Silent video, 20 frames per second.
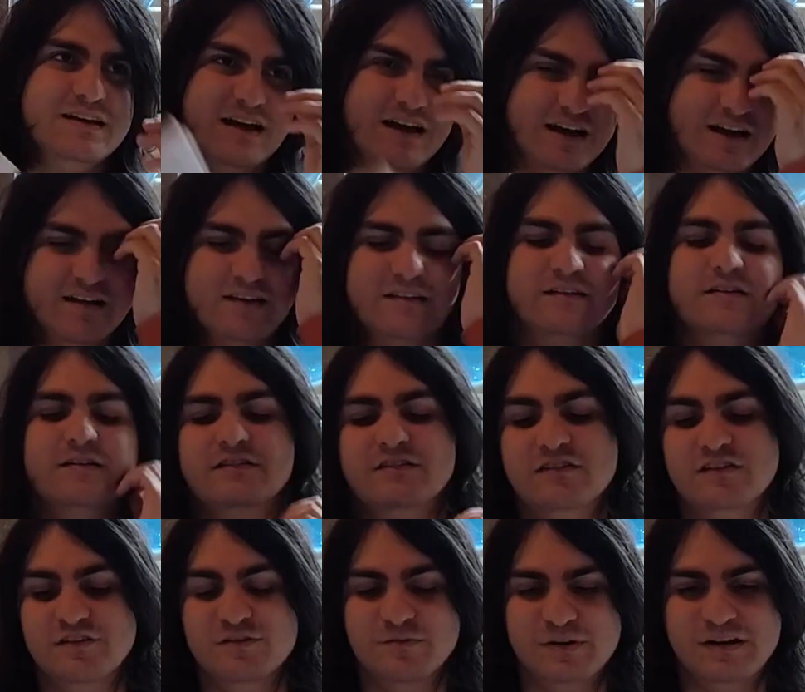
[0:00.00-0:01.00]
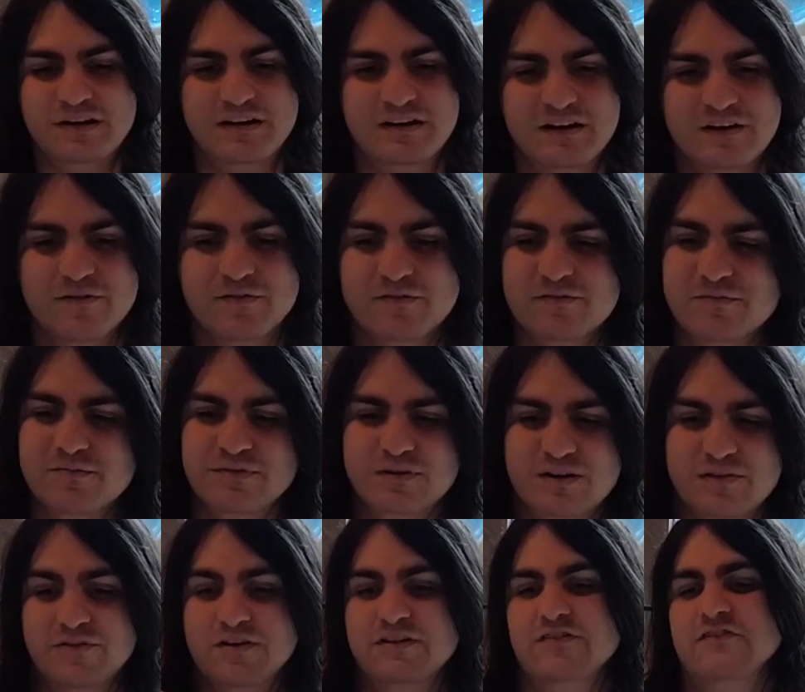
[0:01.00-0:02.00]
I can continue reading now
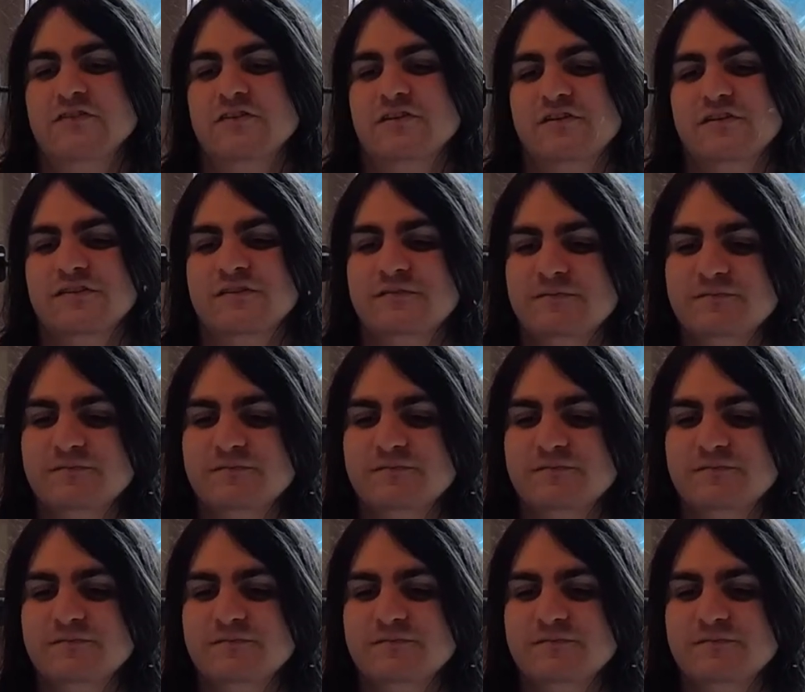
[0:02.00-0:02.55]
whenever I started.